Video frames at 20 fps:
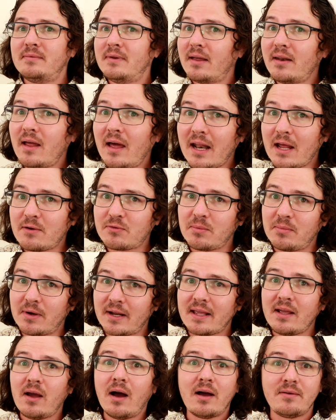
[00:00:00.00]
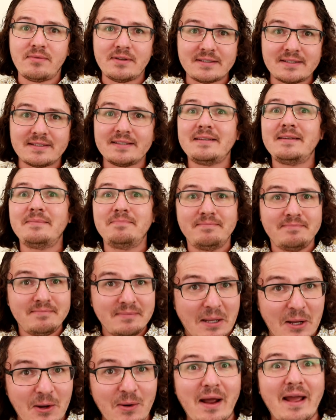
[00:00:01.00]
Now, not everybody, obviously.
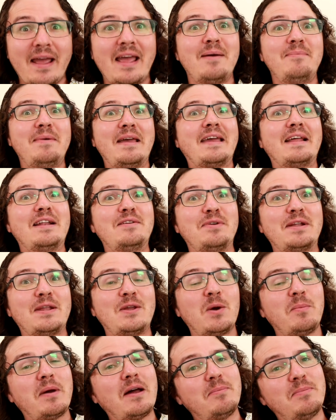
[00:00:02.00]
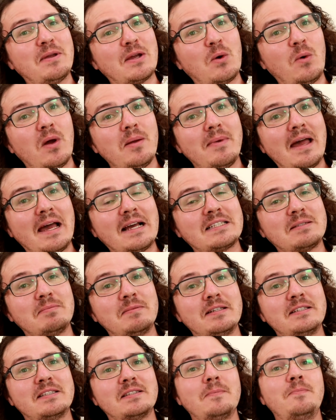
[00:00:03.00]
Here I am making a video about Bitcoin
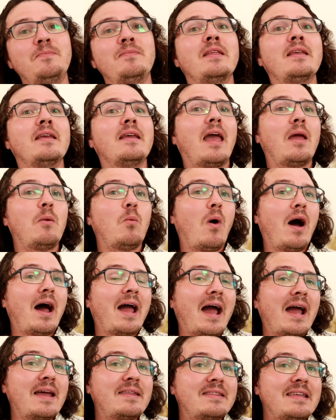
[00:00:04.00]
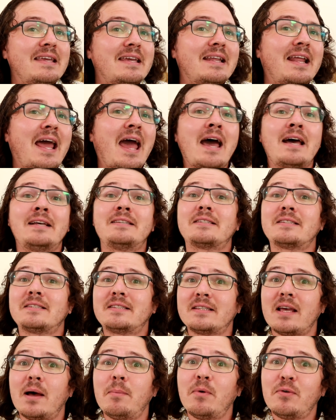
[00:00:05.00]
maximalism and why I think it has
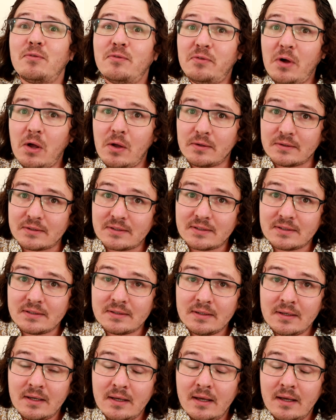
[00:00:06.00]
some faults.